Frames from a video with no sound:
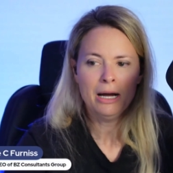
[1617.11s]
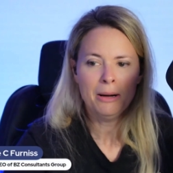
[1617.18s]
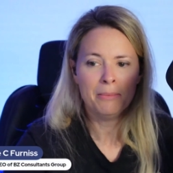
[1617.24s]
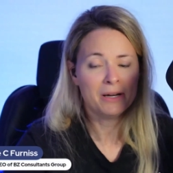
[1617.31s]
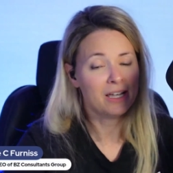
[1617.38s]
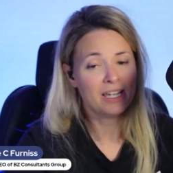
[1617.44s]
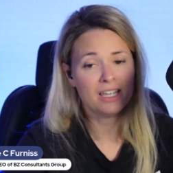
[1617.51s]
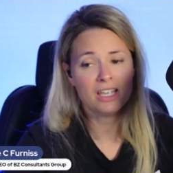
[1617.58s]

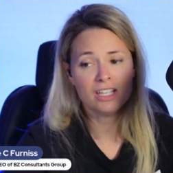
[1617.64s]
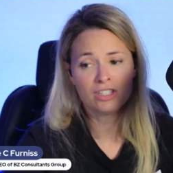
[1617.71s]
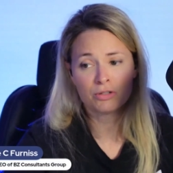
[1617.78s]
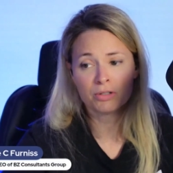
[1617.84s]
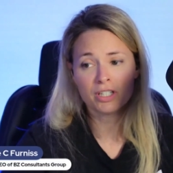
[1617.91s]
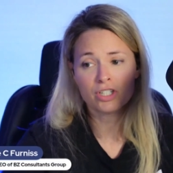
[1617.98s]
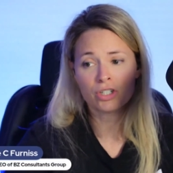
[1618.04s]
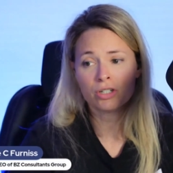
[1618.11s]
But it's
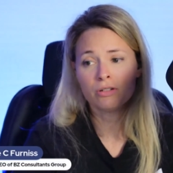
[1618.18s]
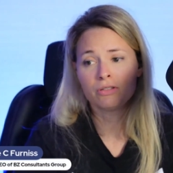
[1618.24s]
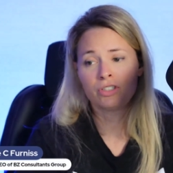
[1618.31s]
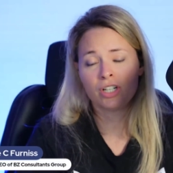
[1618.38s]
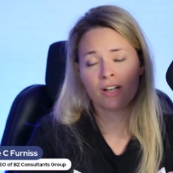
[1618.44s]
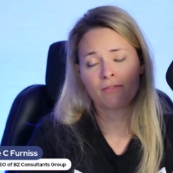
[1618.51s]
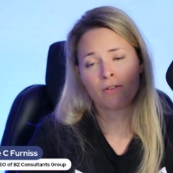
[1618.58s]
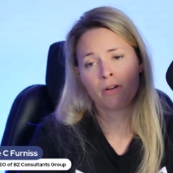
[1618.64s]
really true,
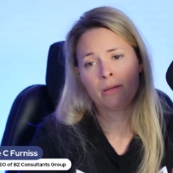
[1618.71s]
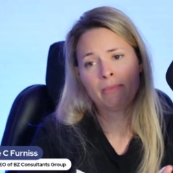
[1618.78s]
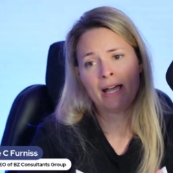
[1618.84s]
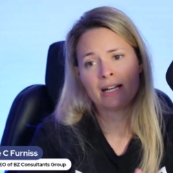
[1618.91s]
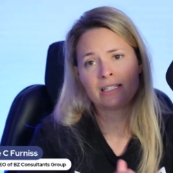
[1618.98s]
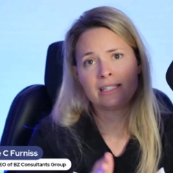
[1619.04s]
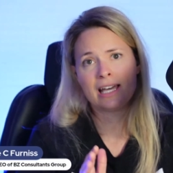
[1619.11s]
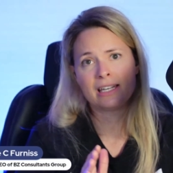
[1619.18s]
Jeff, going
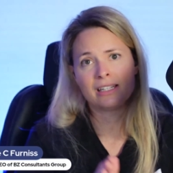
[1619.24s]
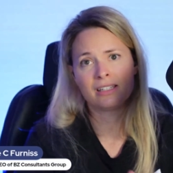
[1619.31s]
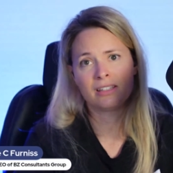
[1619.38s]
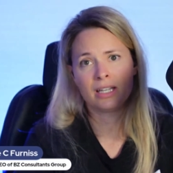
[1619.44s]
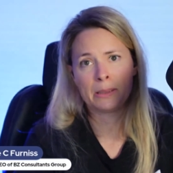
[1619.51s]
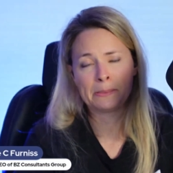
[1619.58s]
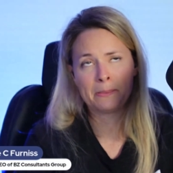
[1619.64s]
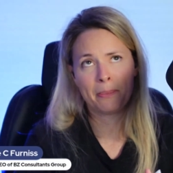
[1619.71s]
back to that is
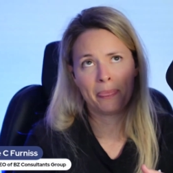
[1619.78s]
that